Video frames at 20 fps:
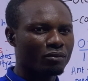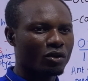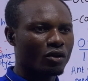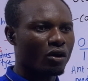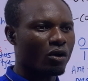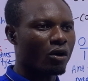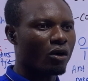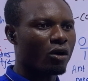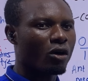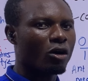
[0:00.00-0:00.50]

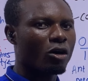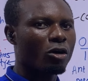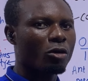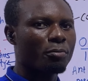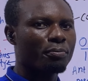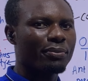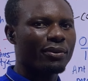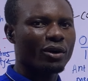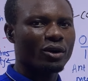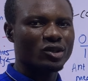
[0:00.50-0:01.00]

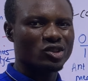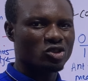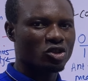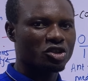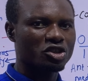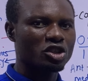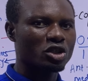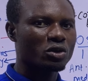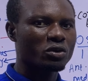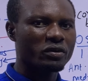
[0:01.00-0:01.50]
or poor
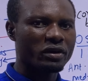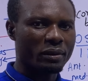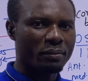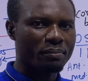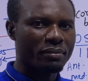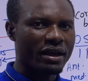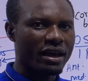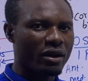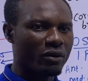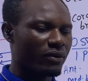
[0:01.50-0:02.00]
surgical
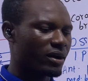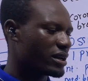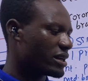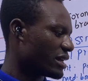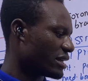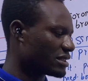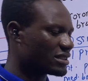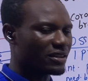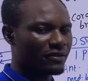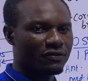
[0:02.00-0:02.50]
repair when there
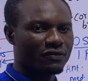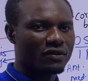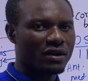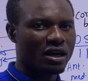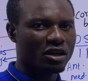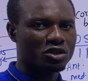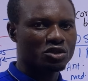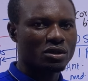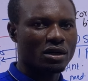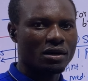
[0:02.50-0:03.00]
is a
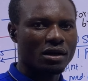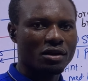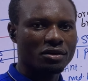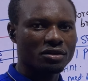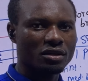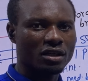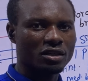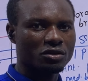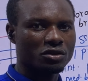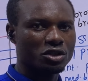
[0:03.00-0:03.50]
fracture around
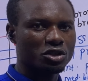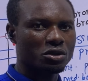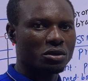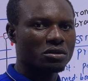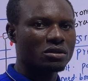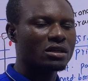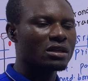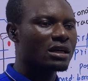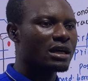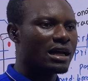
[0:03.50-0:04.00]
the
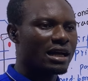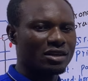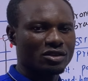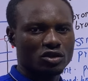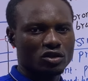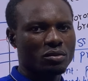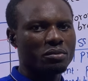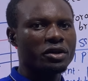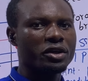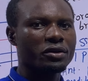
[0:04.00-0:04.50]
region, and
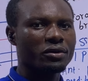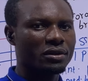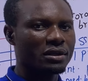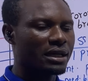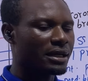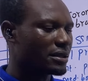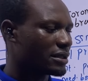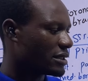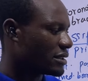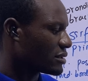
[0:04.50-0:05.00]
so many
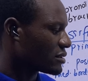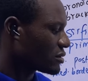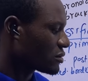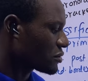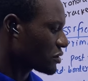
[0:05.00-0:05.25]
other things.